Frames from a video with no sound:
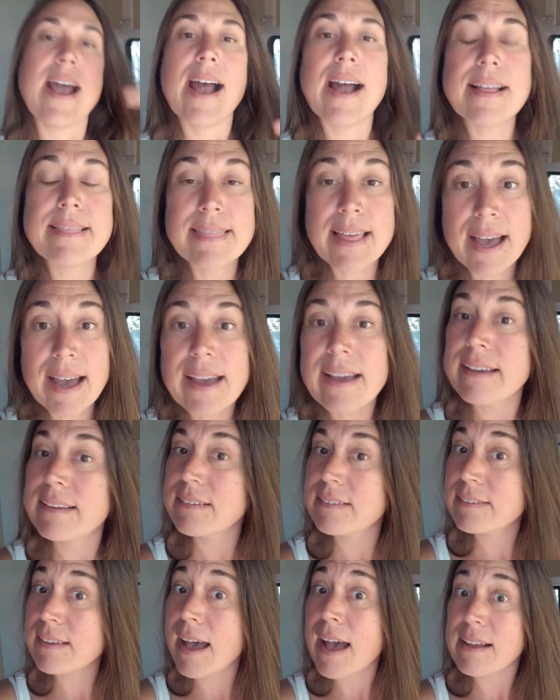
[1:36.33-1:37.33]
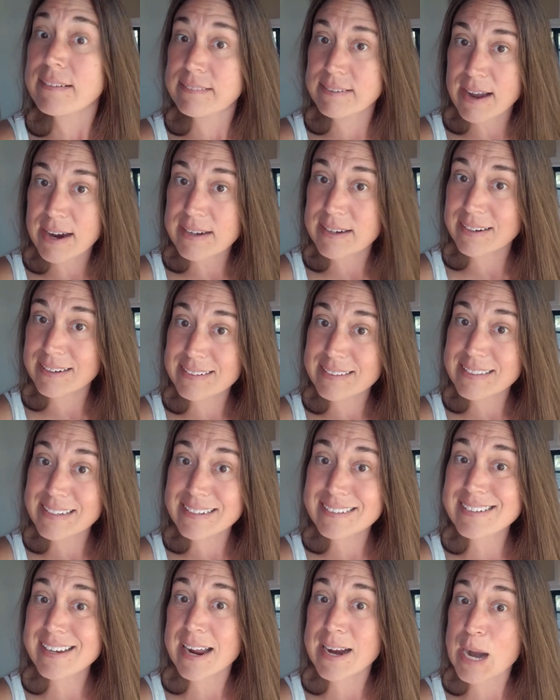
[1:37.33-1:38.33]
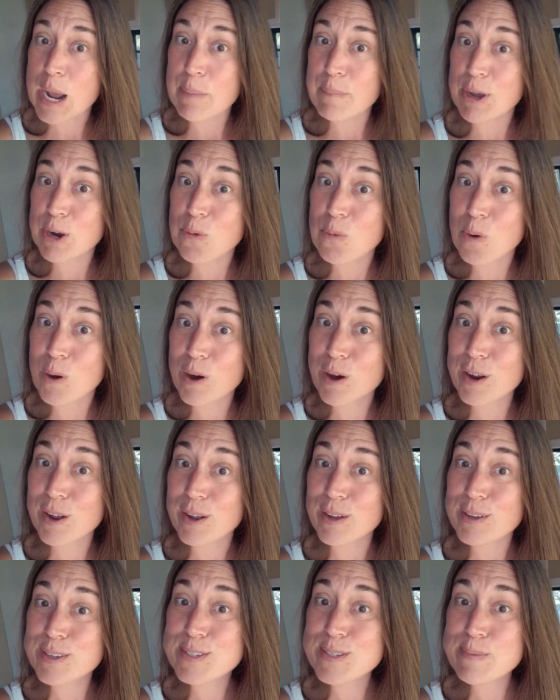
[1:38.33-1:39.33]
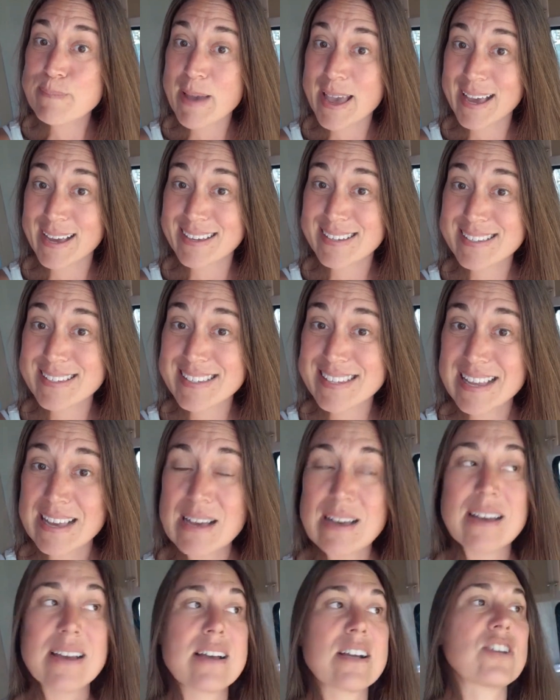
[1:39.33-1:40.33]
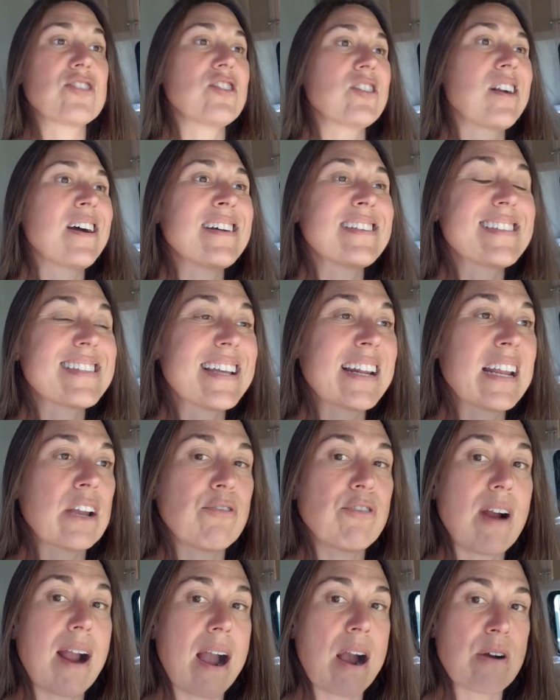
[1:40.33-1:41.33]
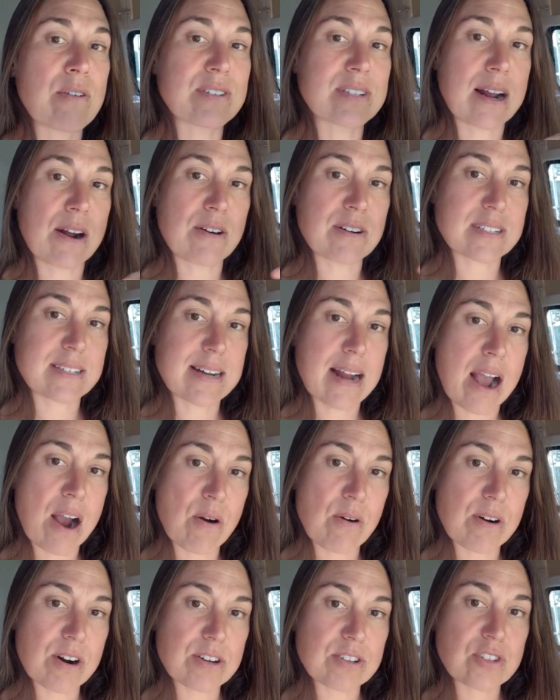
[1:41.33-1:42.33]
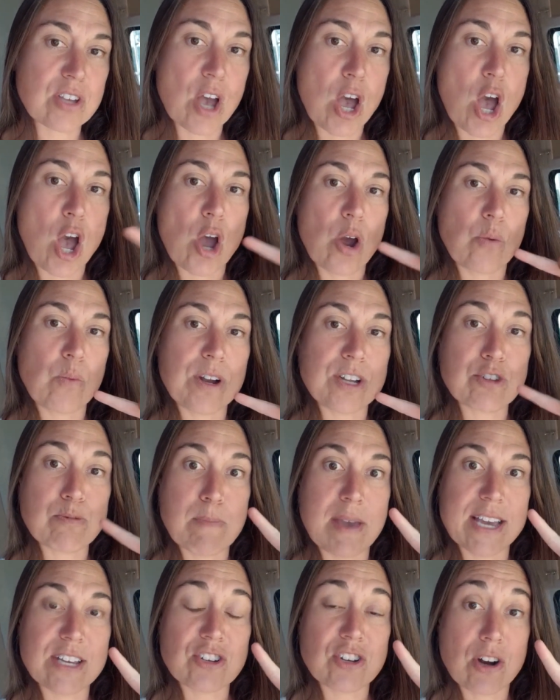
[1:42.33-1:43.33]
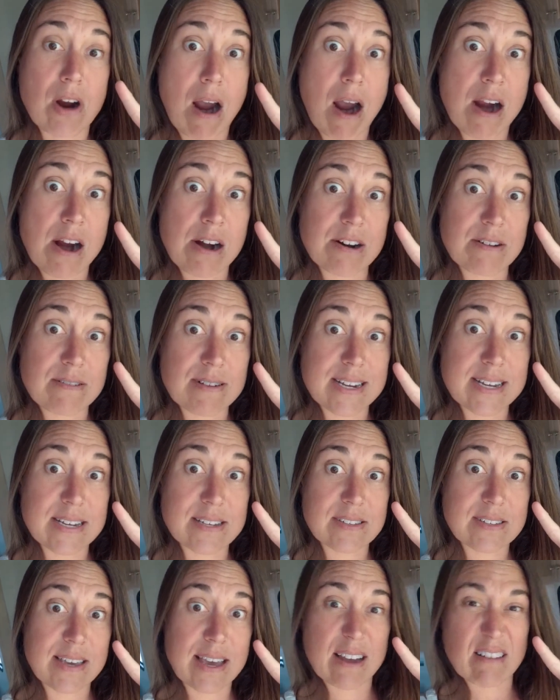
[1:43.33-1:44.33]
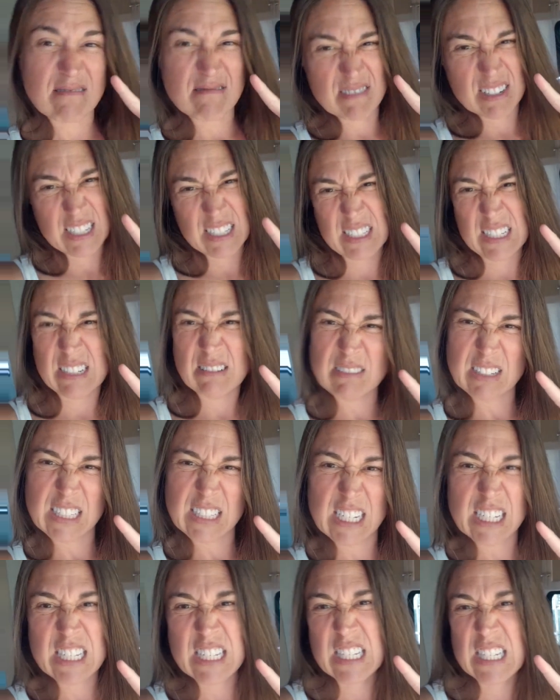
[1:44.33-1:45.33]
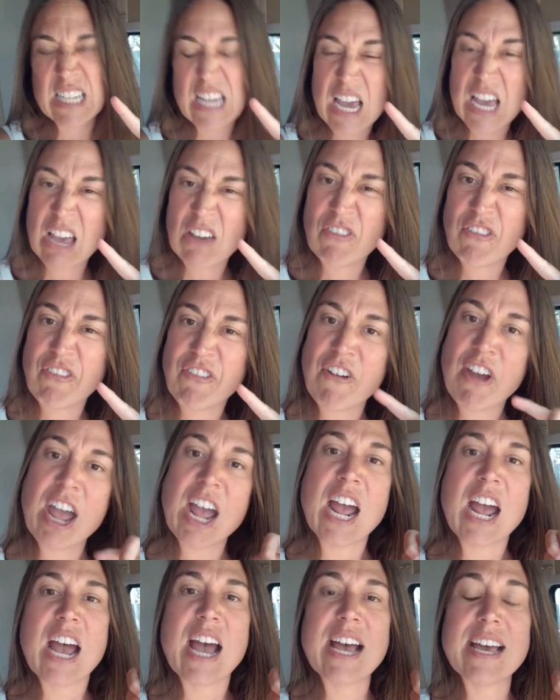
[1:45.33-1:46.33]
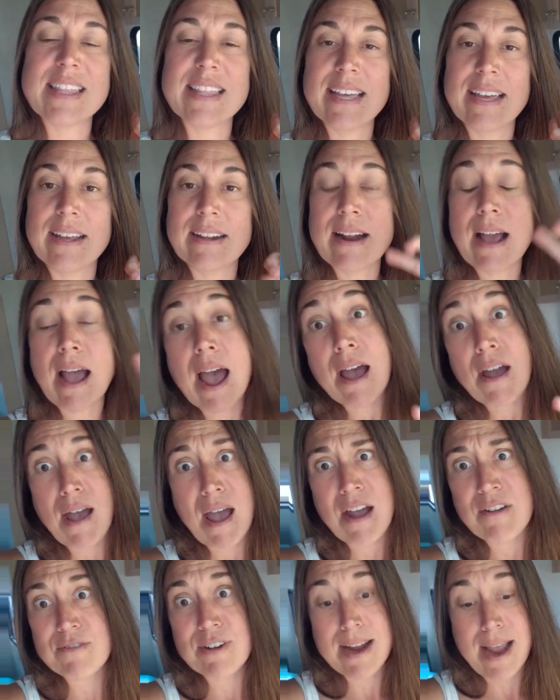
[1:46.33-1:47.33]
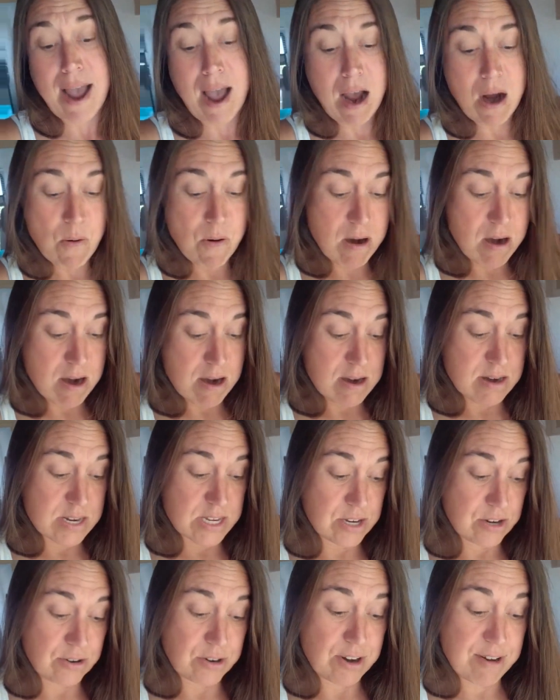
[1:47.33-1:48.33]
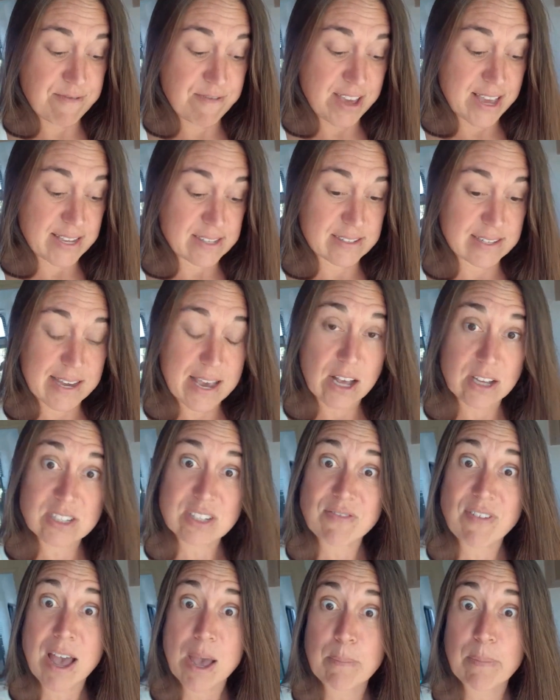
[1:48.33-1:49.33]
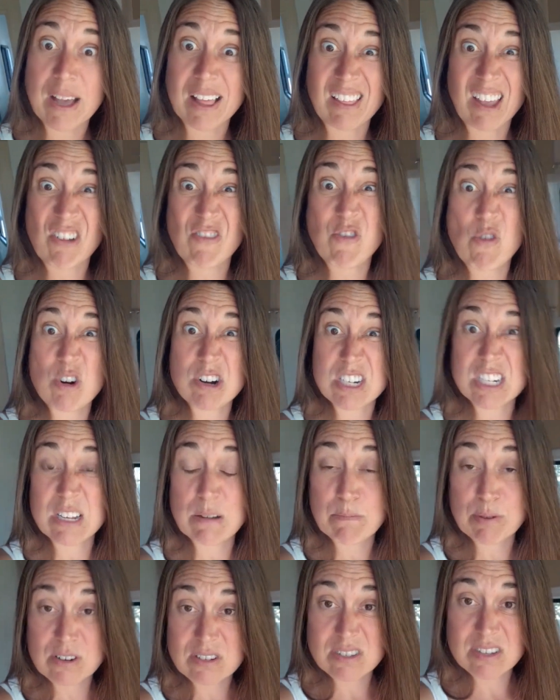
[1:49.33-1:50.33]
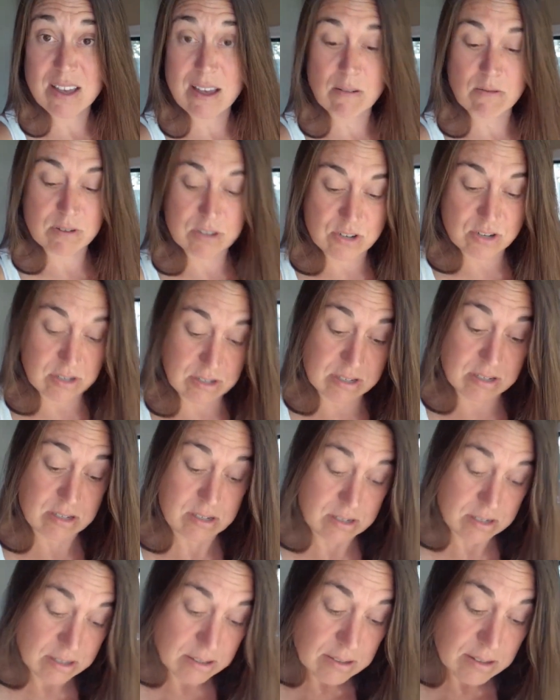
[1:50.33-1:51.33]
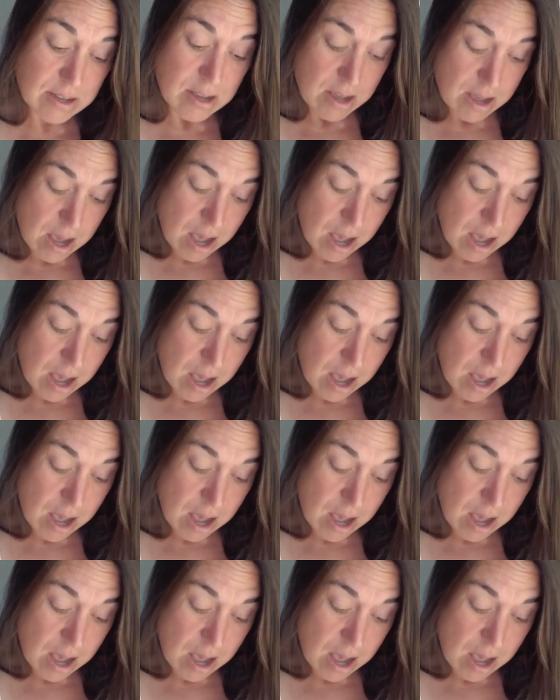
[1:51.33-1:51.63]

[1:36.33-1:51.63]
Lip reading: And that is technically a dynamic work space because you're not sitting for hours and hours and hours, which makes your arteries get really, really stiff. And then every hour, you know, your veins calcify by like 14%, which is a